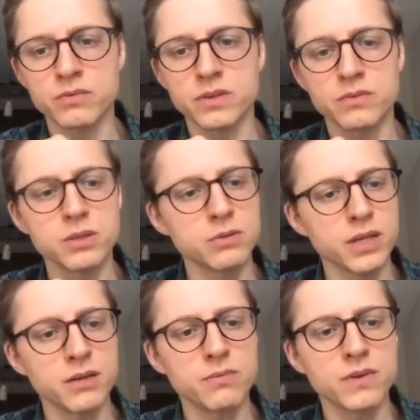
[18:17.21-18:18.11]
We don't
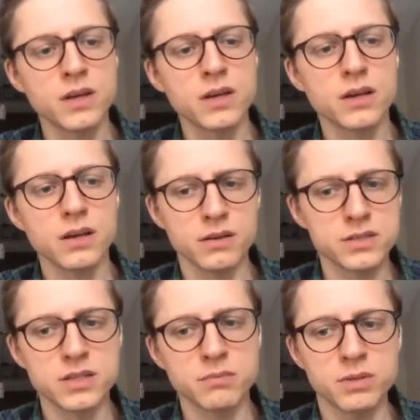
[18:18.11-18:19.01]
have
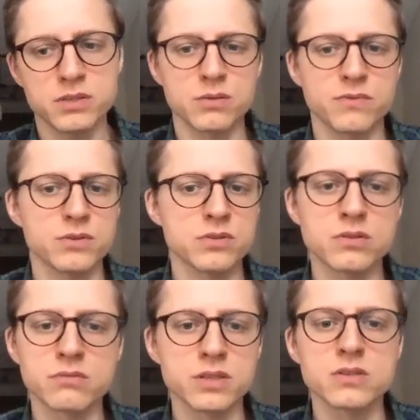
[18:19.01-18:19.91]
CMS storefront
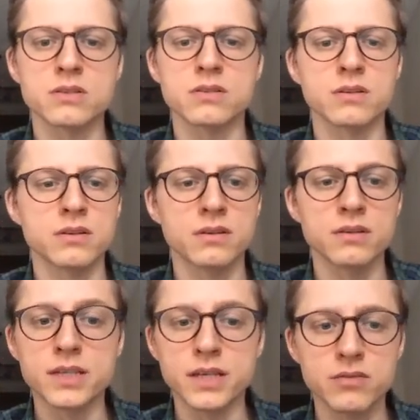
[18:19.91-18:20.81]
service
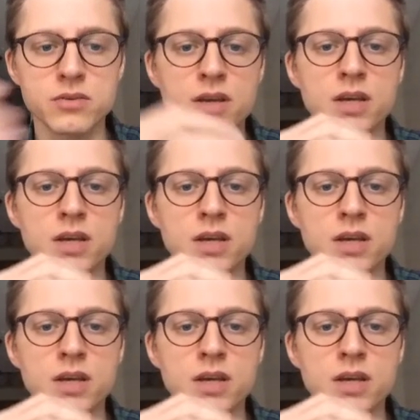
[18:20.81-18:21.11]
yet.